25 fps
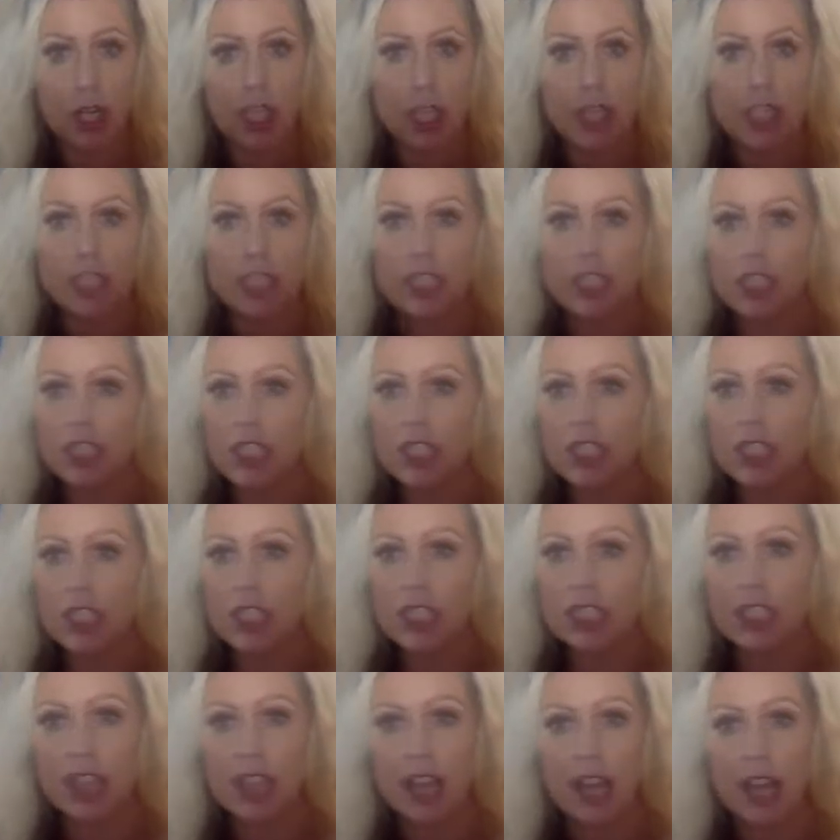She
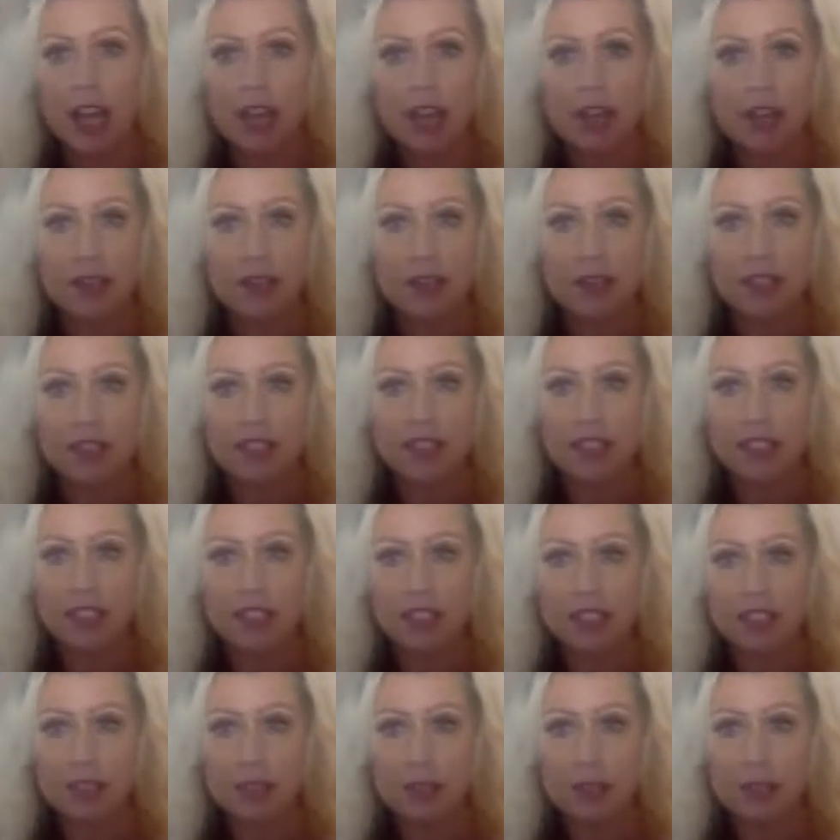loves,
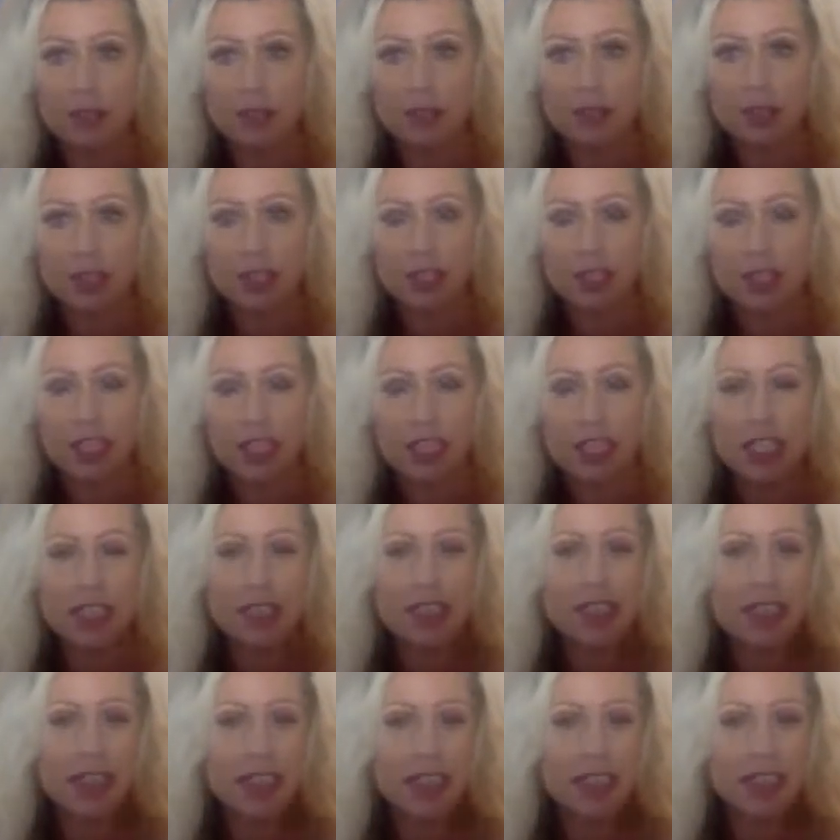she
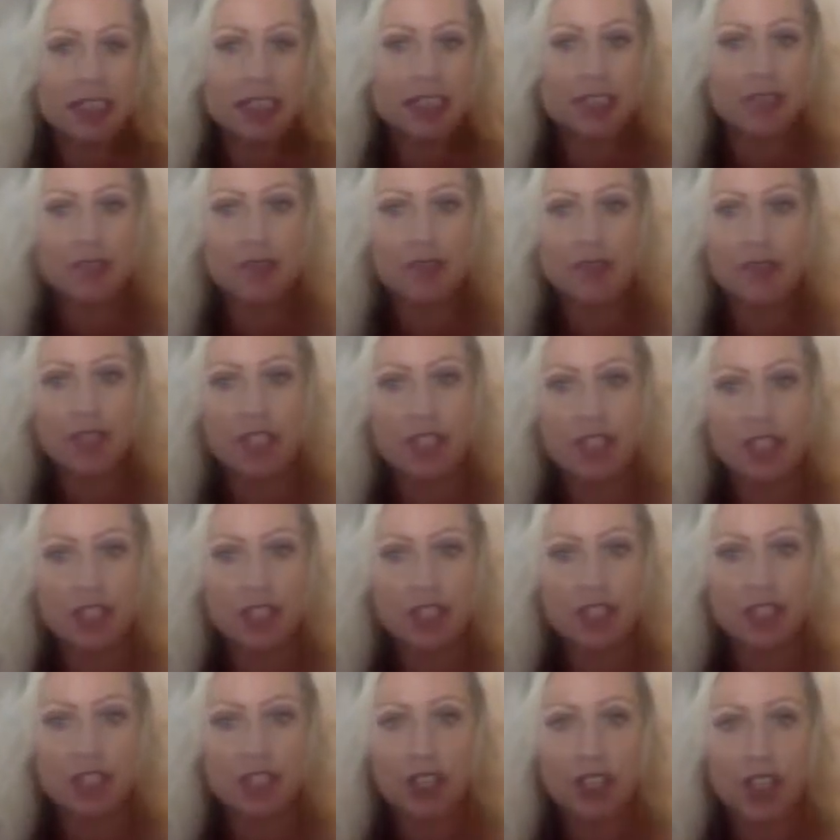likes to
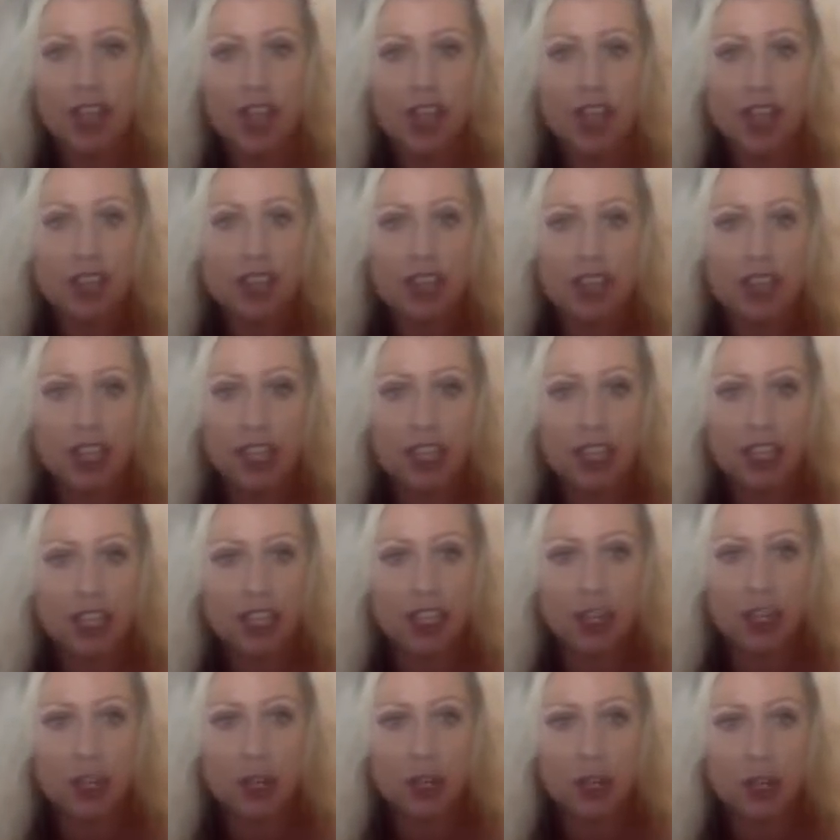feel like
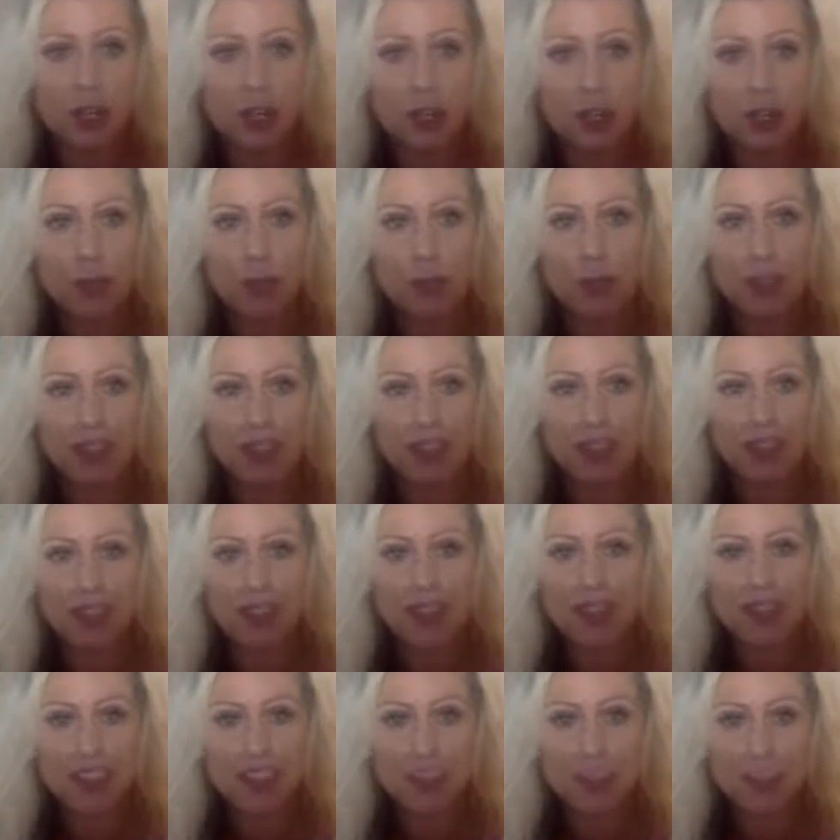her man
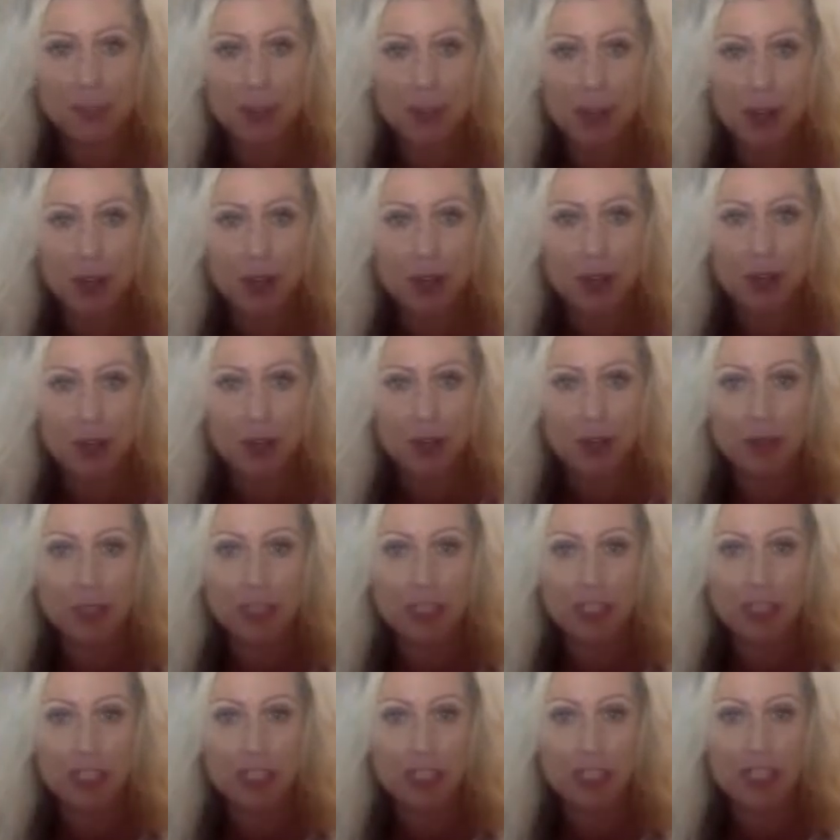thinks about her when
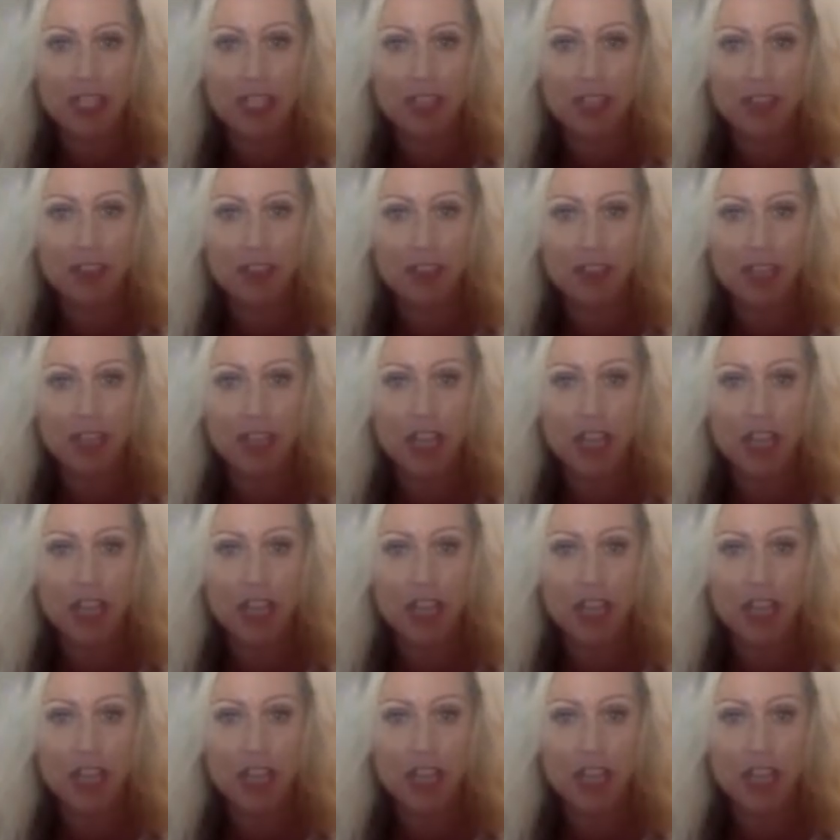she's not there.